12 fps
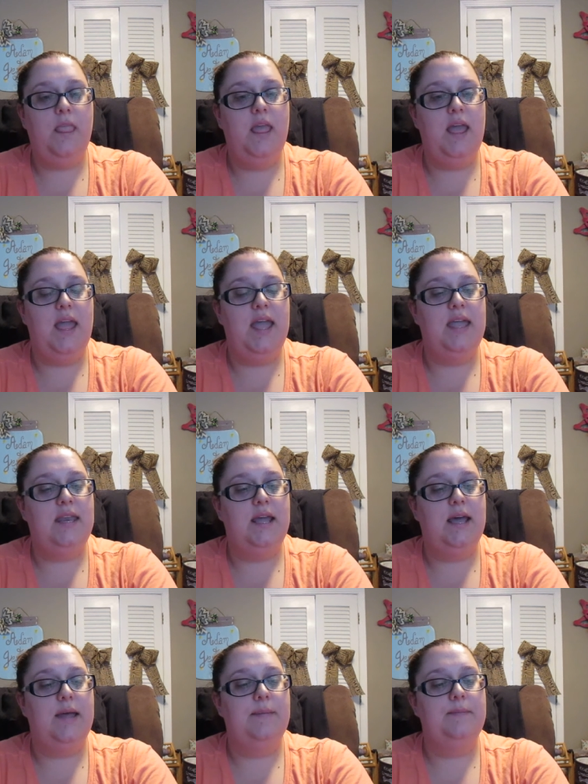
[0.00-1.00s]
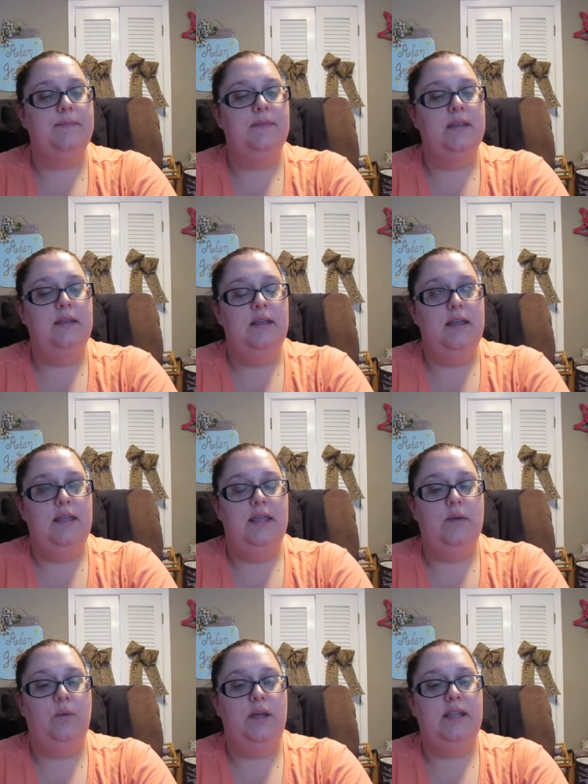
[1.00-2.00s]
And
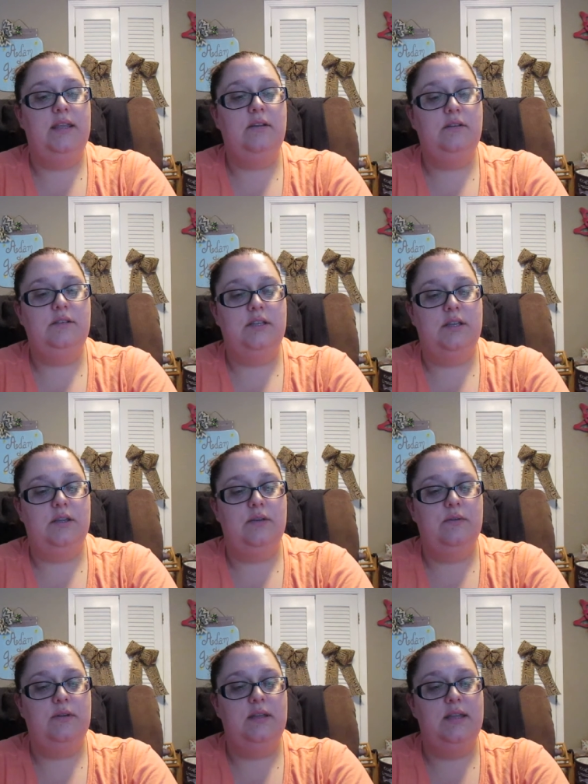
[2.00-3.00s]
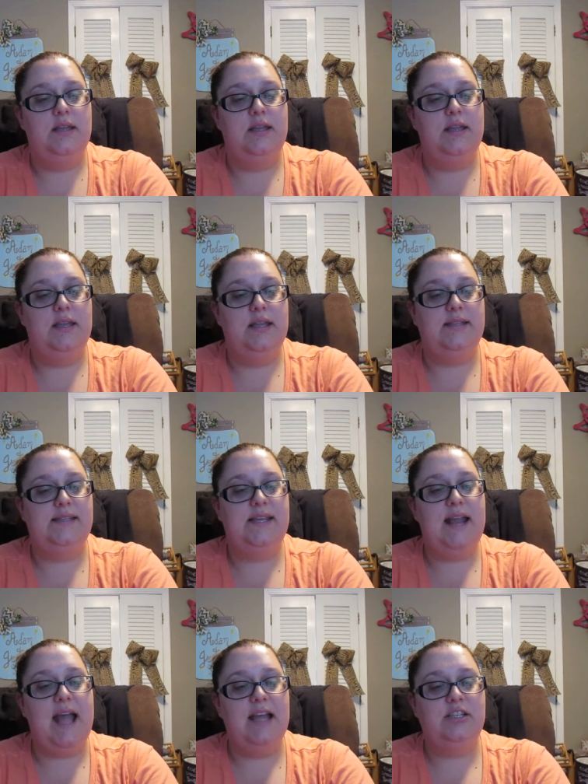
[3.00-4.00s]
what it'll do is
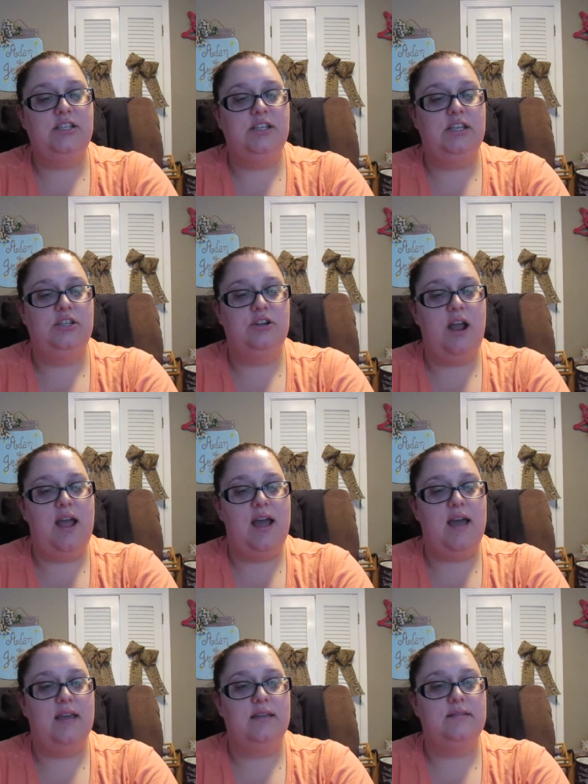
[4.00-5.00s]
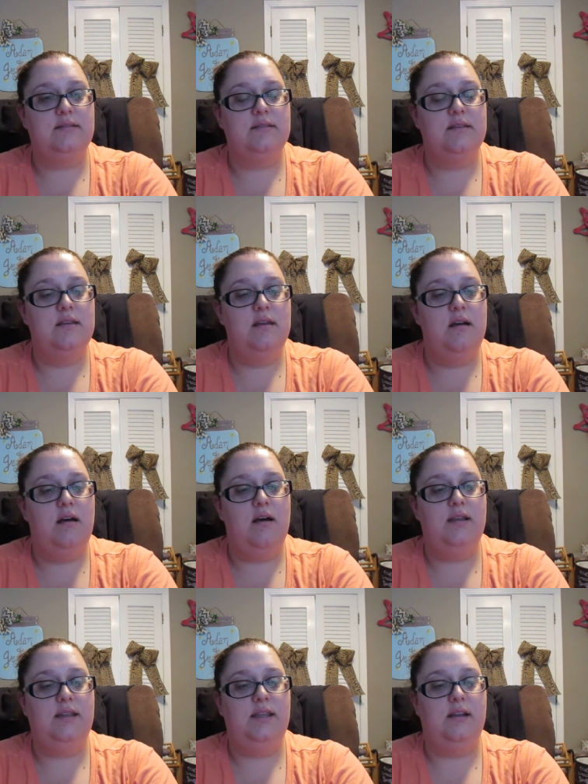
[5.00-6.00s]
it actually tracks
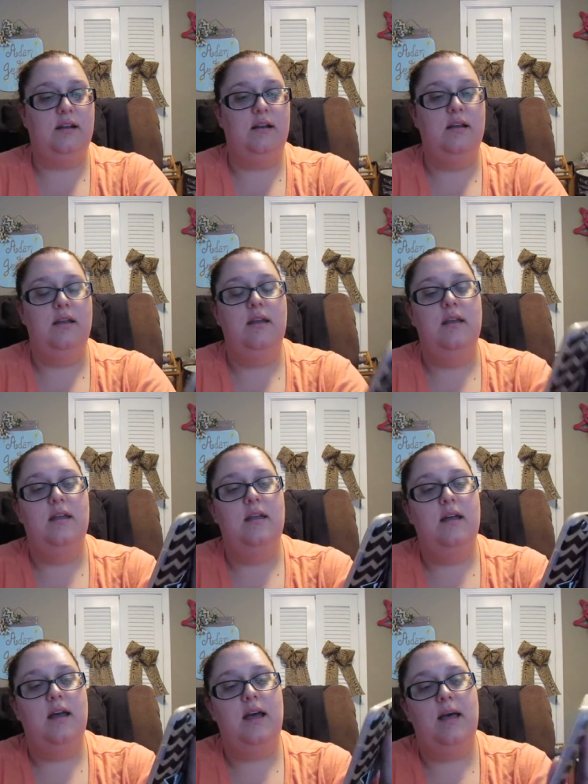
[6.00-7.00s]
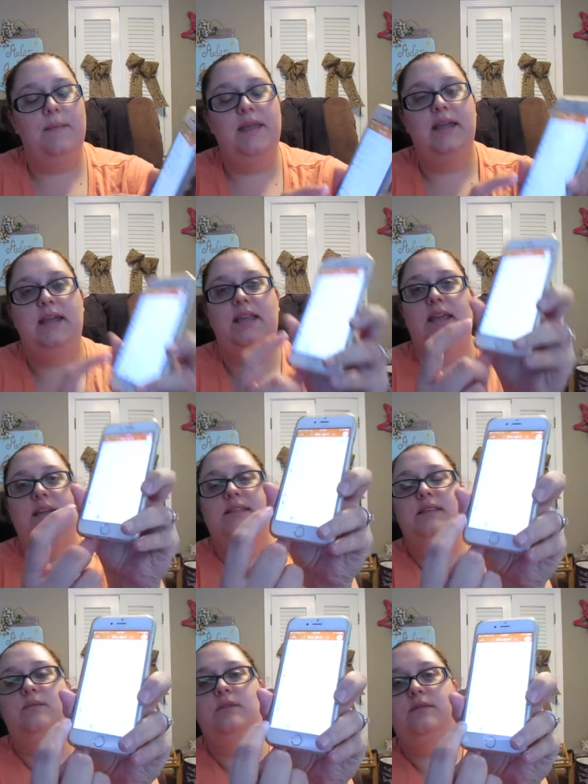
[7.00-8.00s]
on here. It connects
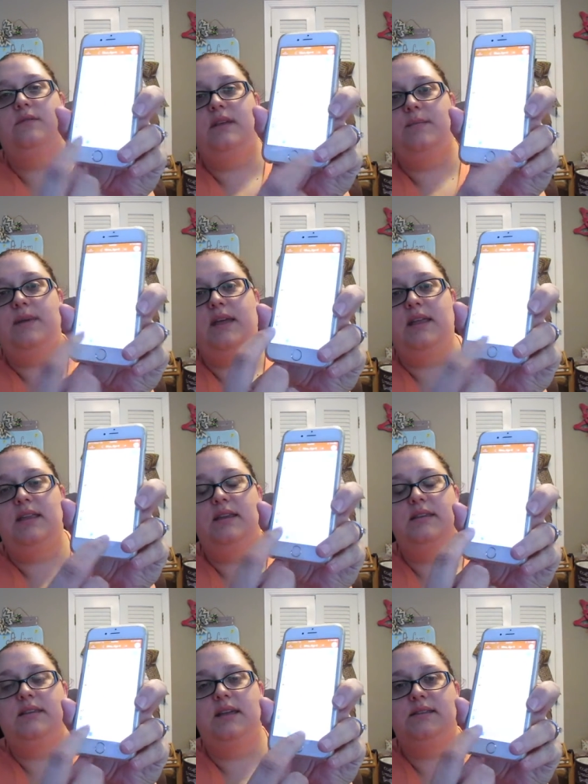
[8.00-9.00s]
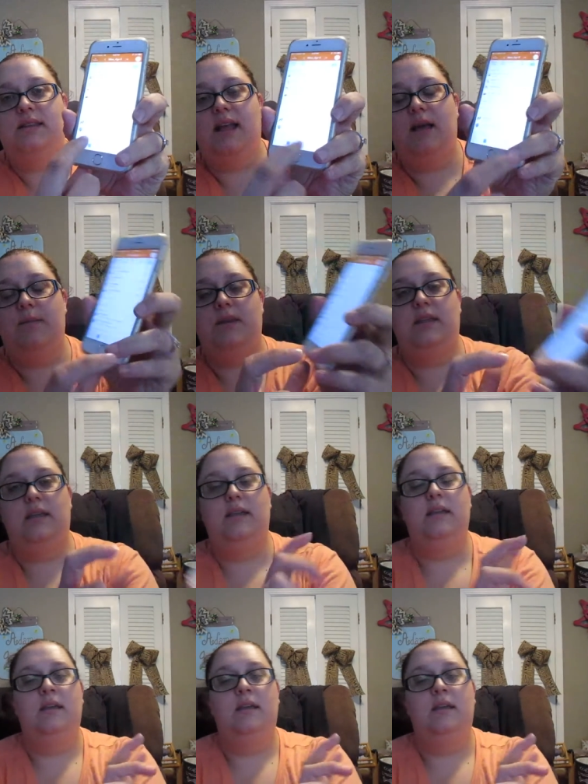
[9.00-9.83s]
in with the Fitbit and it tells it how many